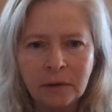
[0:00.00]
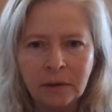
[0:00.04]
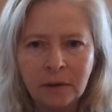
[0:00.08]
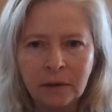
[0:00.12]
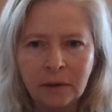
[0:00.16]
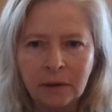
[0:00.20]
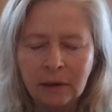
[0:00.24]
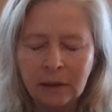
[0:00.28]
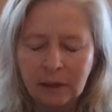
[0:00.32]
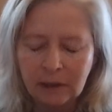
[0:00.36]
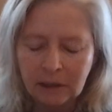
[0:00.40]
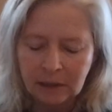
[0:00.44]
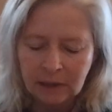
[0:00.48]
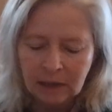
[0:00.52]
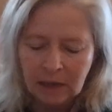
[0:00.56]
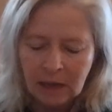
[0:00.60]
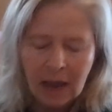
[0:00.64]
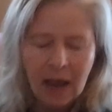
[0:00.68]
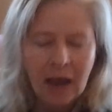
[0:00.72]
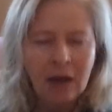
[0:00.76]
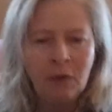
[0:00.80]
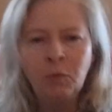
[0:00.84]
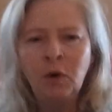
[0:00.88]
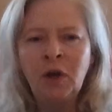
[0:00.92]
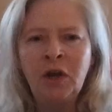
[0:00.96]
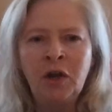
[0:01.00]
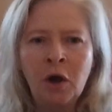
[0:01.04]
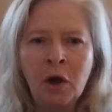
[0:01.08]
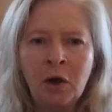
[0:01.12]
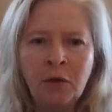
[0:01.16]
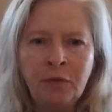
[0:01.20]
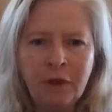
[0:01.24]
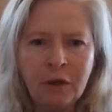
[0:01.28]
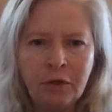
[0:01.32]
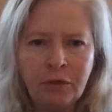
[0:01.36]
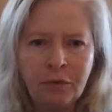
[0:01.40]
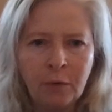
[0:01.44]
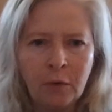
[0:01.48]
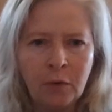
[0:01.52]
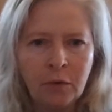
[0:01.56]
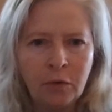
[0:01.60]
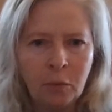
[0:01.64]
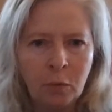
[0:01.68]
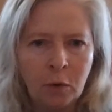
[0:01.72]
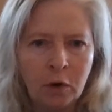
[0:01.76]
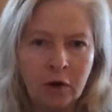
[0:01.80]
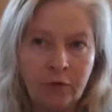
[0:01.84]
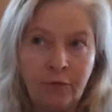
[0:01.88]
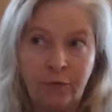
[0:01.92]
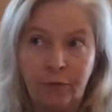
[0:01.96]
And we know they throw
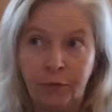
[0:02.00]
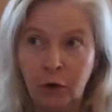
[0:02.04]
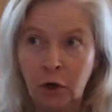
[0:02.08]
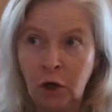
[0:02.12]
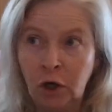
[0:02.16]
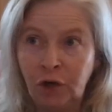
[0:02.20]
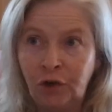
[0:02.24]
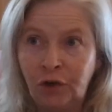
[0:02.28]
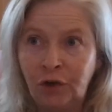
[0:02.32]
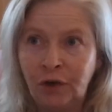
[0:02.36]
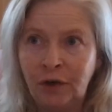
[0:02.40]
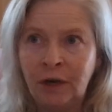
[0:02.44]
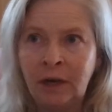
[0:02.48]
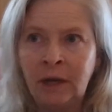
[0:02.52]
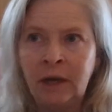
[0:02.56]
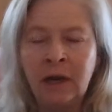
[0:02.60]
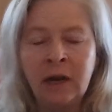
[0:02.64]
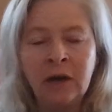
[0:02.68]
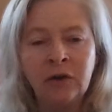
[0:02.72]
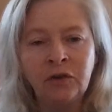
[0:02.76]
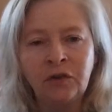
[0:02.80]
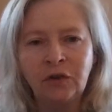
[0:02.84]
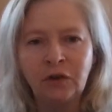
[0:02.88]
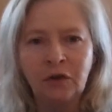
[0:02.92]
the word virgin in there,